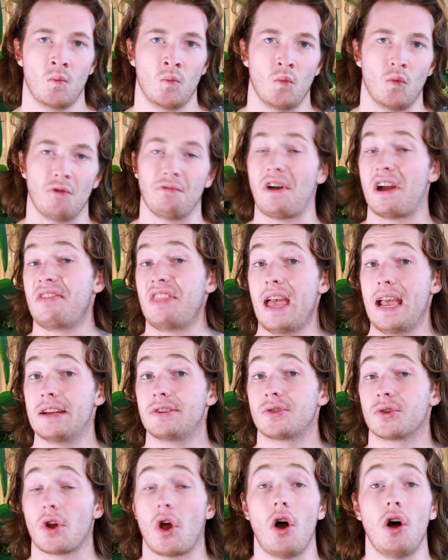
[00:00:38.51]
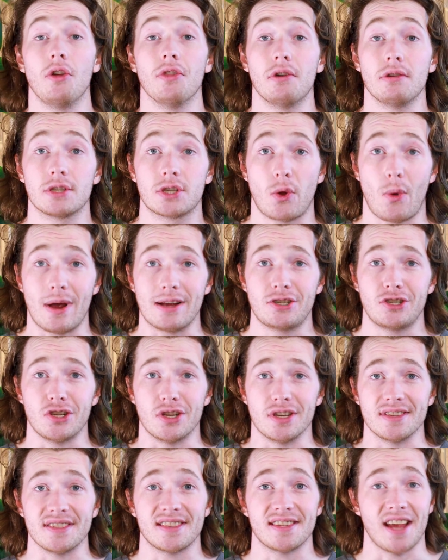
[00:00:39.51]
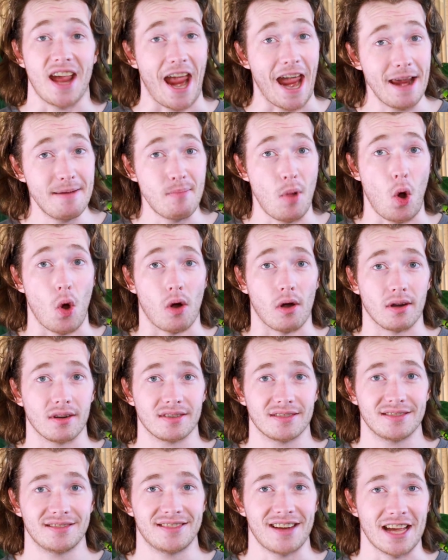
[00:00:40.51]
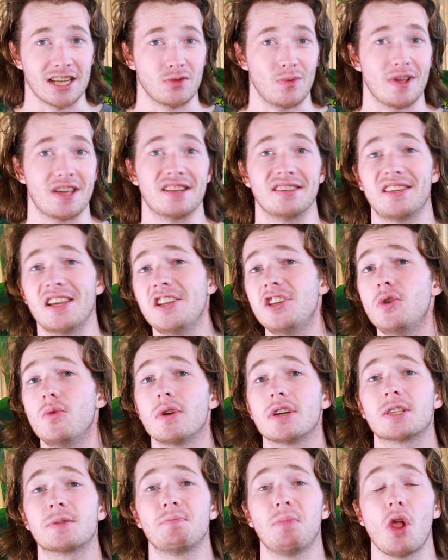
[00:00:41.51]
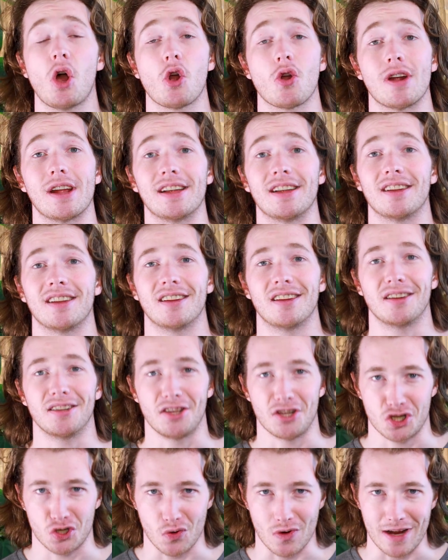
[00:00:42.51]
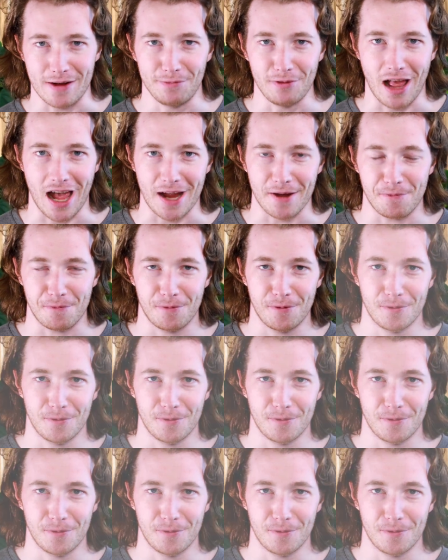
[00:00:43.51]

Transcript: We'll find the answer to all those questions and more as we continue exploring the Tree of Life.